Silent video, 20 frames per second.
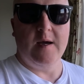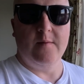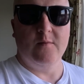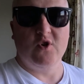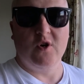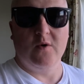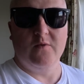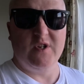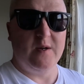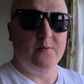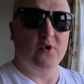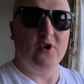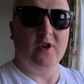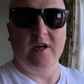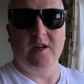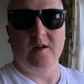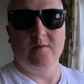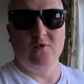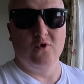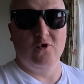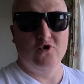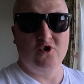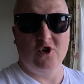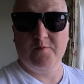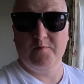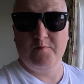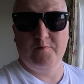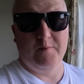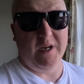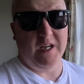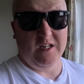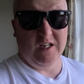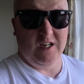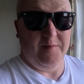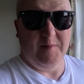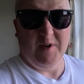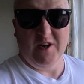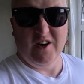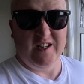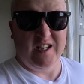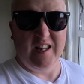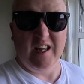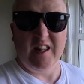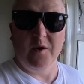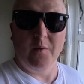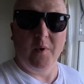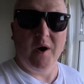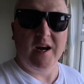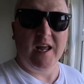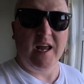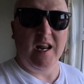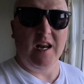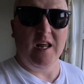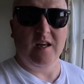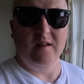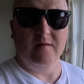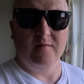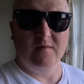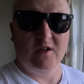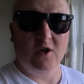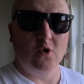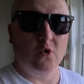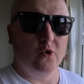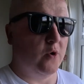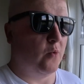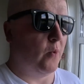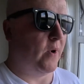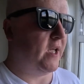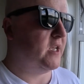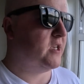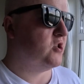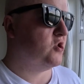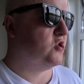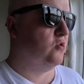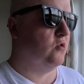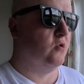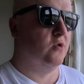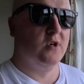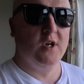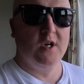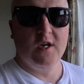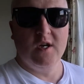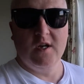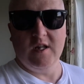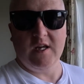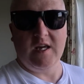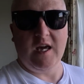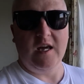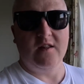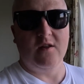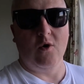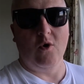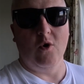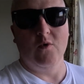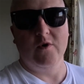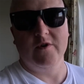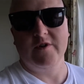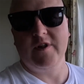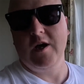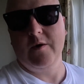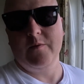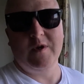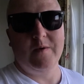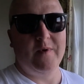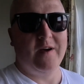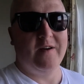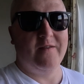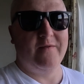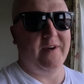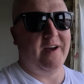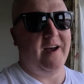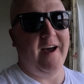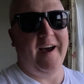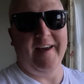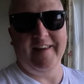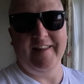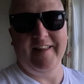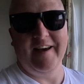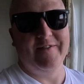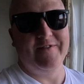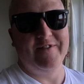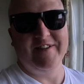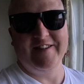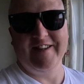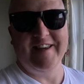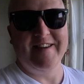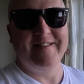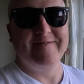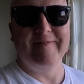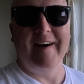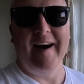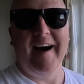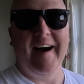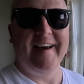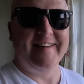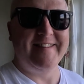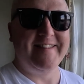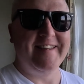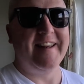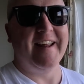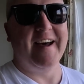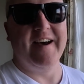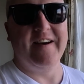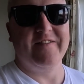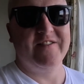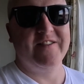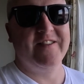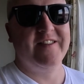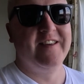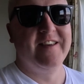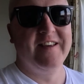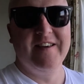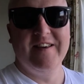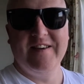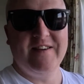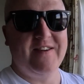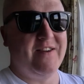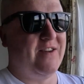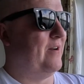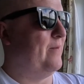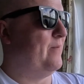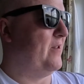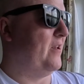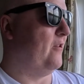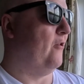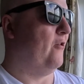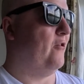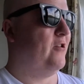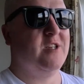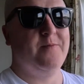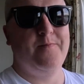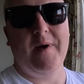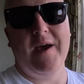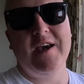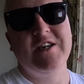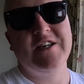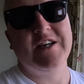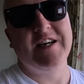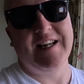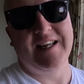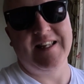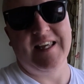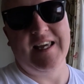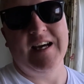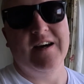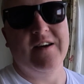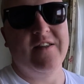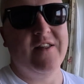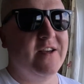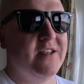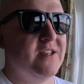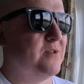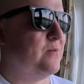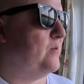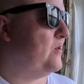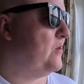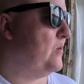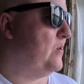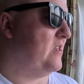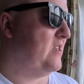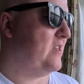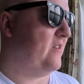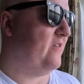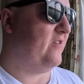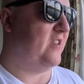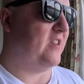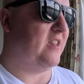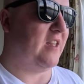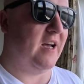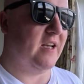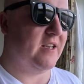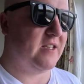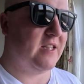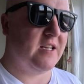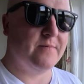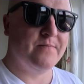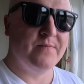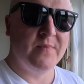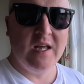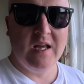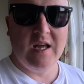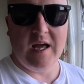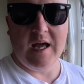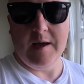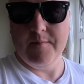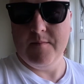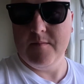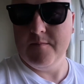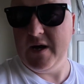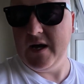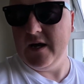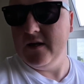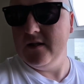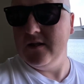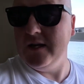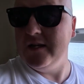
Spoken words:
so I was able to let them know, just basically because I didn't want anything to go to waste. So they kind of altered it a wee bit, but aye, that was like my idea of heaven. Get up in the loch, especially in a day like this, which was fantastic. But